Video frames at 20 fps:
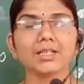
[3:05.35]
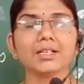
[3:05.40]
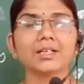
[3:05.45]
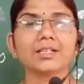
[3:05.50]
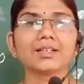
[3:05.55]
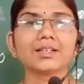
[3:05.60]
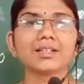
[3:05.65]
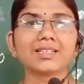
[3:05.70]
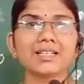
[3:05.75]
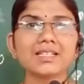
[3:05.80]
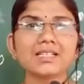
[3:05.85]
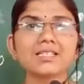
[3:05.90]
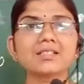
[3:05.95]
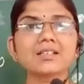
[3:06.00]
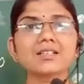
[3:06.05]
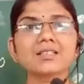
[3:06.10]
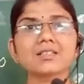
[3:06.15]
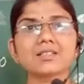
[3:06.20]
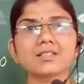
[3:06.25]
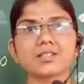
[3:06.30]
a
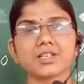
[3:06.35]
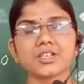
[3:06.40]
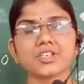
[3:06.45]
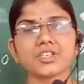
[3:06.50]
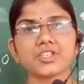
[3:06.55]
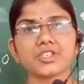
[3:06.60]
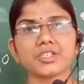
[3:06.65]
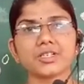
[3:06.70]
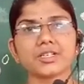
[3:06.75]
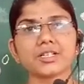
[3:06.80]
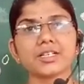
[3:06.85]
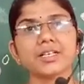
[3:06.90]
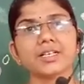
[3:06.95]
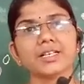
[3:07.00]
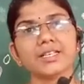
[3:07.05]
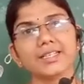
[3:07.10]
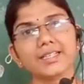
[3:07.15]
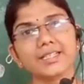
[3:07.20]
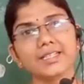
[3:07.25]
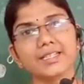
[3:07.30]
crystal structure
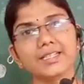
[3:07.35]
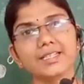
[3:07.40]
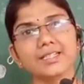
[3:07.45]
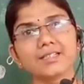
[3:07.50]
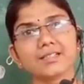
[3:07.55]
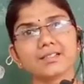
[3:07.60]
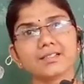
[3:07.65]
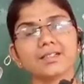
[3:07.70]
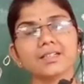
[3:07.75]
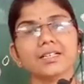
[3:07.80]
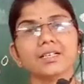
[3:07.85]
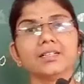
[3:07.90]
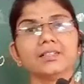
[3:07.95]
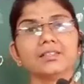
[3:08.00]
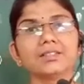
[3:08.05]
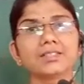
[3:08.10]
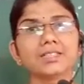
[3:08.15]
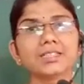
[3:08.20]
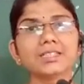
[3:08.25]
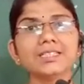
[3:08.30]
is a
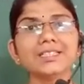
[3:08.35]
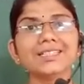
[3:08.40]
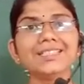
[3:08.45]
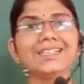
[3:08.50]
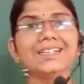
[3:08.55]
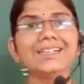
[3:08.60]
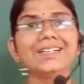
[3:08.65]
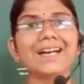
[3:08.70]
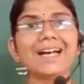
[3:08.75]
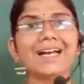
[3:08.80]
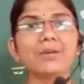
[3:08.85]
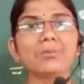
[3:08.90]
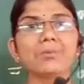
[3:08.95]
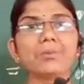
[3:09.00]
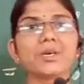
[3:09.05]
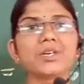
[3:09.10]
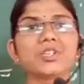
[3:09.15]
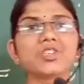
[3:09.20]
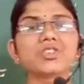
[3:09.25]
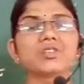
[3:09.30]

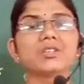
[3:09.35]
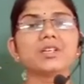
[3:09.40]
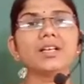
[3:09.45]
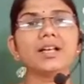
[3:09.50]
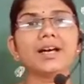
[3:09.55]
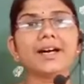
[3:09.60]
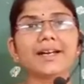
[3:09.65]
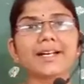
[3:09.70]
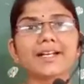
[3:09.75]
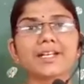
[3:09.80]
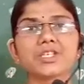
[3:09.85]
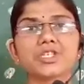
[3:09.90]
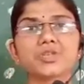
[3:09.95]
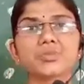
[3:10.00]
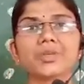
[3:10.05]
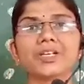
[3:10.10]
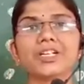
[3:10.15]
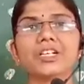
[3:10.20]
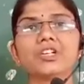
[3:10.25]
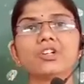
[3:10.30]
three-dimensional
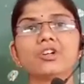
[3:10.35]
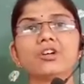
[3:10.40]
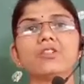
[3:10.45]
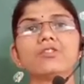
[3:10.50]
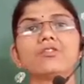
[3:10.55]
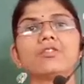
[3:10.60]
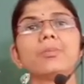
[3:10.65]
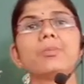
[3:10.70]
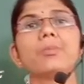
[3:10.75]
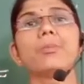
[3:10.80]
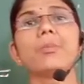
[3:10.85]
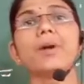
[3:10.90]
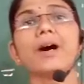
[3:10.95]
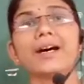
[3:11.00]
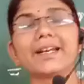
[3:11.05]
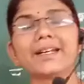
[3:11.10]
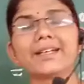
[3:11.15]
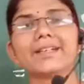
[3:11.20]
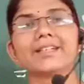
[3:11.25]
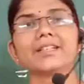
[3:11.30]
arrangement of
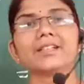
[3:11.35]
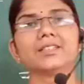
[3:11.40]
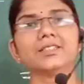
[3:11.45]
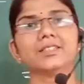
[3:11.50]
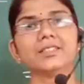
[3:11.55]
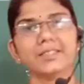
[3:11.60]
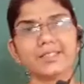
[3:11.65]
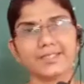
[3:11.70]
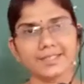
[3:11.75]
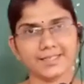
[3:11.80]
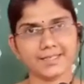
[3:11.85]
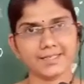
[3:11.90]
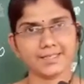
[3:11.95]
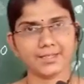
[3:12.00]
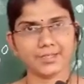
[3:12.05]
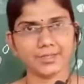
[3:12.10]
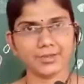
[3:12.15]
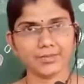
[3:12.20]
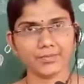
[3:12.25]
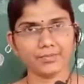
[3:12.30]

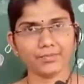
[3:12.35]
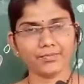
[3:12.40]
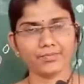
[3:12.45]
particles.